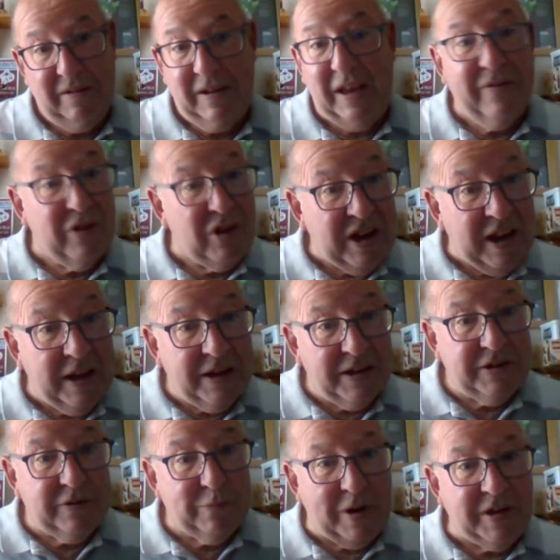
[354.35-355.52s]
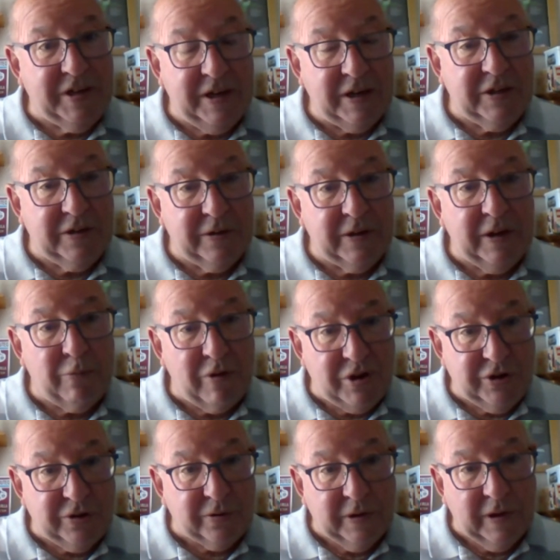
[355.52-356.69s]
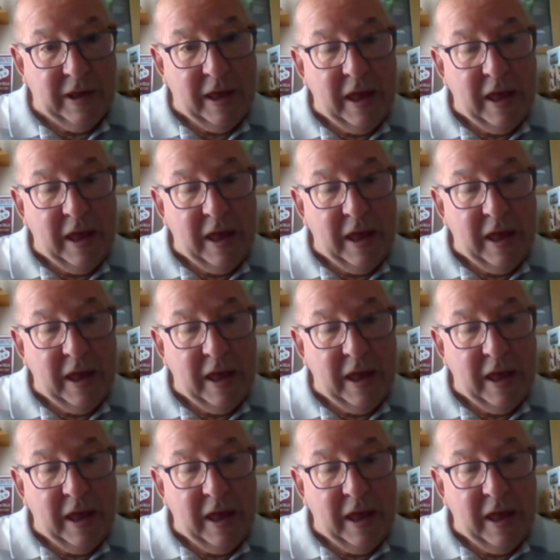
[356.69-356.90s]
even years, went into the original,